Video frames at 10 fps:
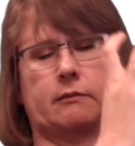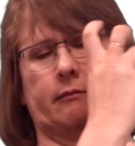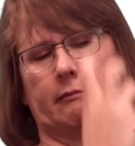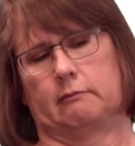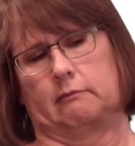
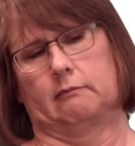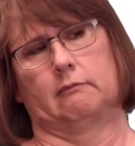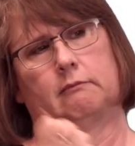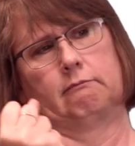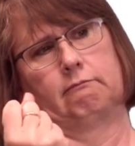so that they
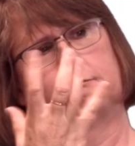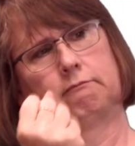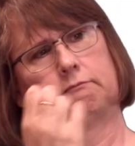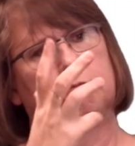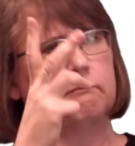
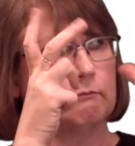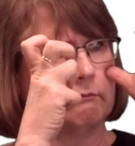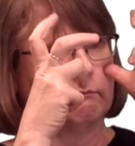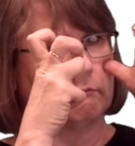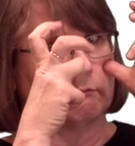experience
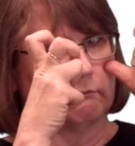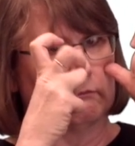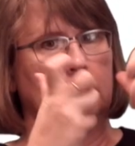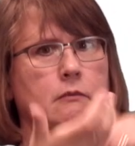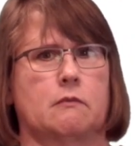immersion in a
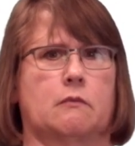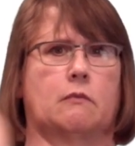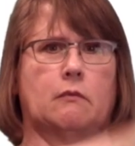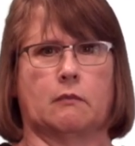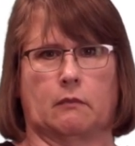visual
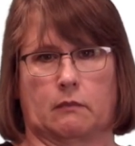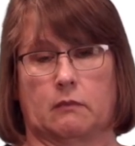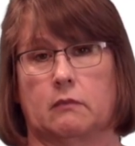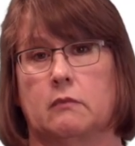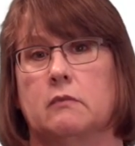language.